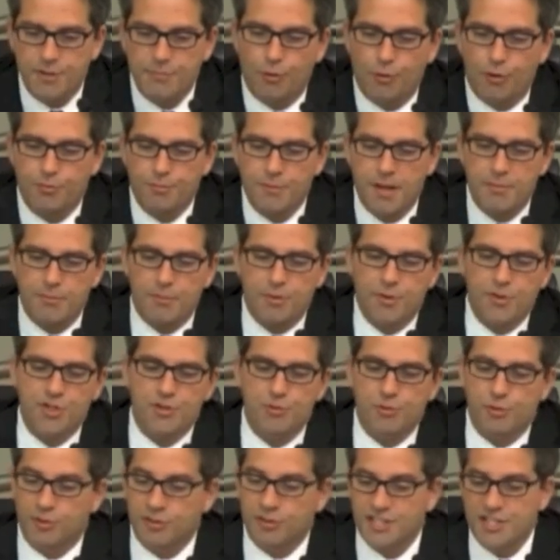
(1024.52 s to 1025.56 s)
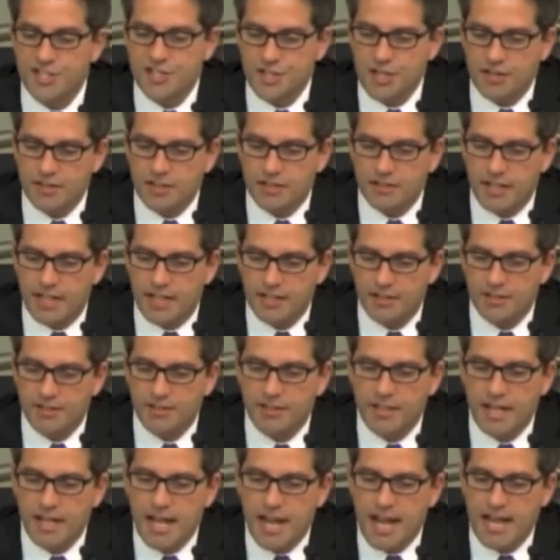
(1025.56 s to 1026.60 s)
3 board members who were listed on the
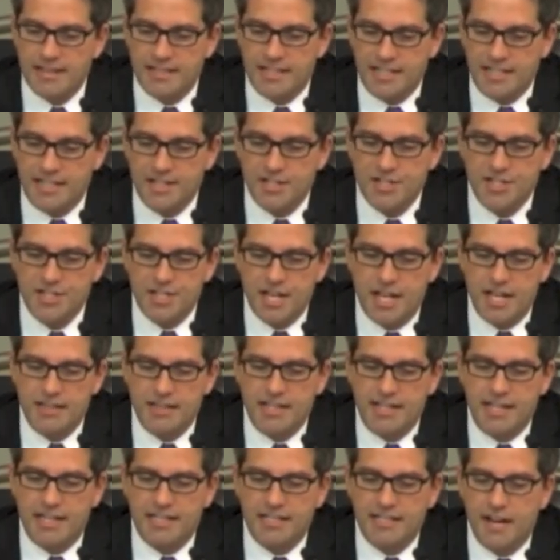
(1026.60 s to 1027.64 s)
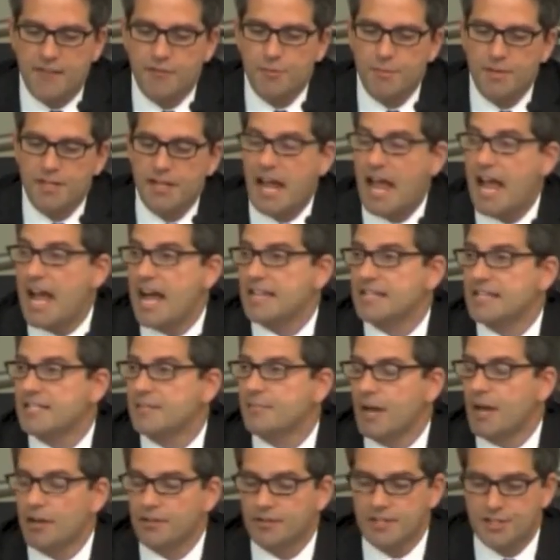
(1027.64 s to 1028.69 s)
letter, and they each said they had never been
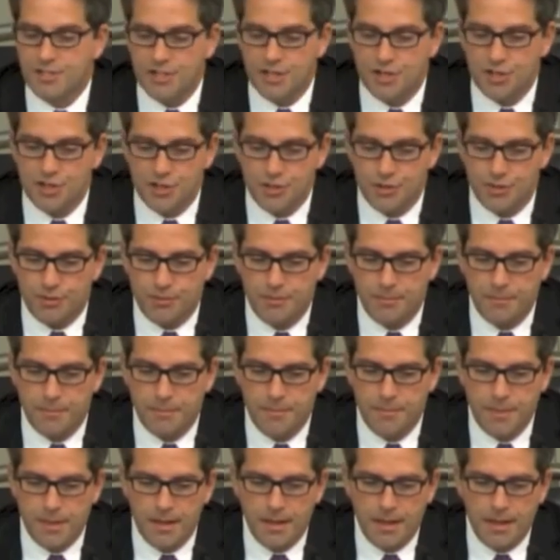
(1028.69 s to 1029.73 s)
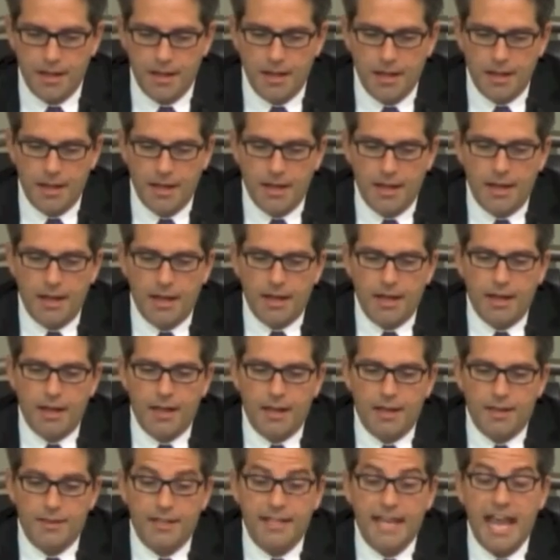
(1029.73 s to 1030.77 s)
asked about this issue.
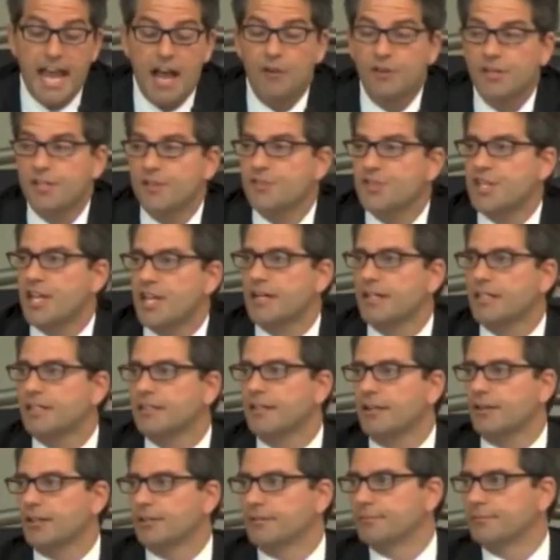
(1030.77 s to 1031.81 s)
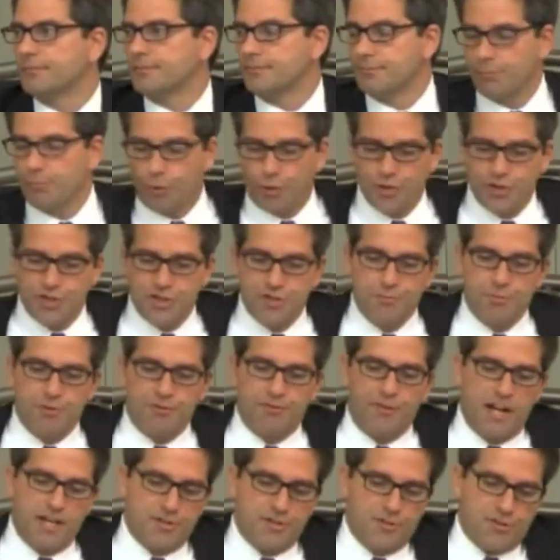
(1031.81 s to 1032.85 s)
The County of Santa Clara Board of
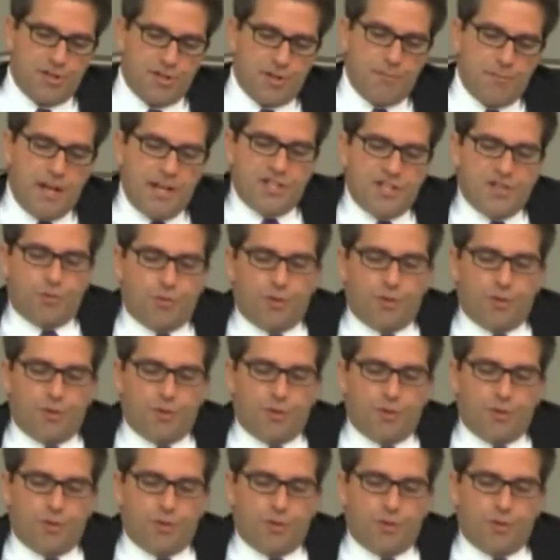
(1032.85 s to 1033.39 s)
Supervisors on May